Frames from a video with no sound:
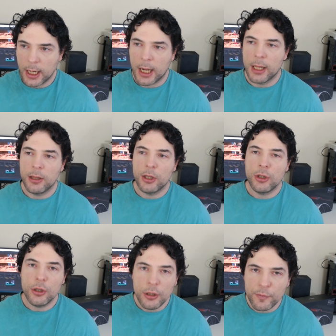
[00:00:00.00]
And the
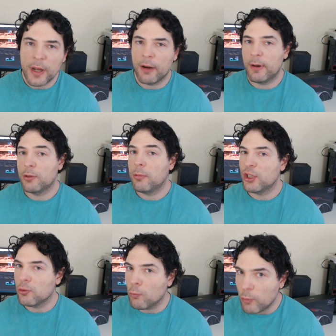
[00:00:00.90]
new variant,
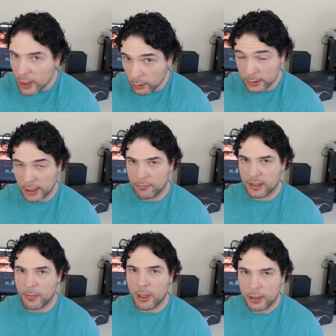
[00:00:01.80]
which will come
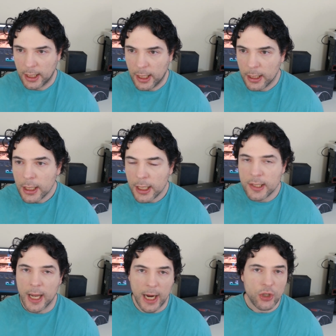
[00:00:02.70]
to market,
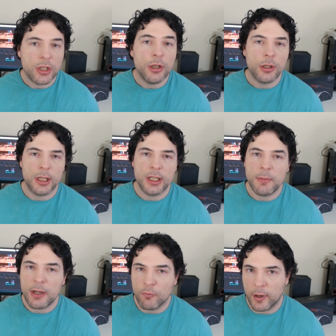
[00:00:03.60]
is actually looking to
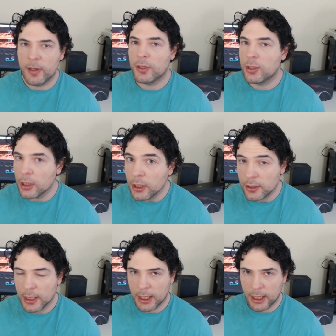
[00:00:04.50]
be really
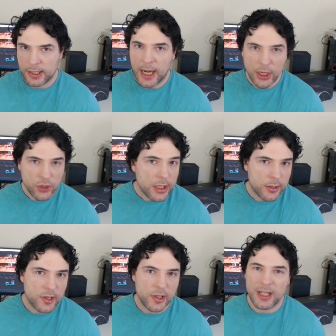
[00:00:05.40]
good, and it's actually
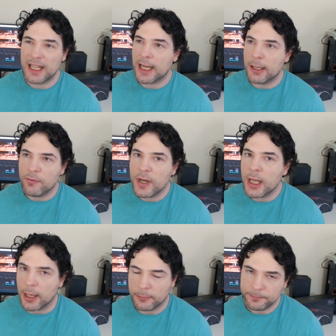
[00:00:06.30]
concerning
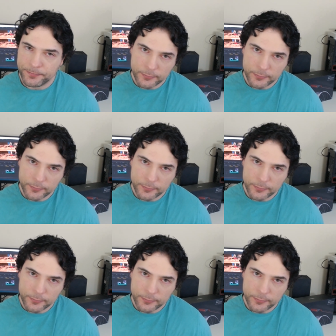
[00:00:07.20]
NVIDIA.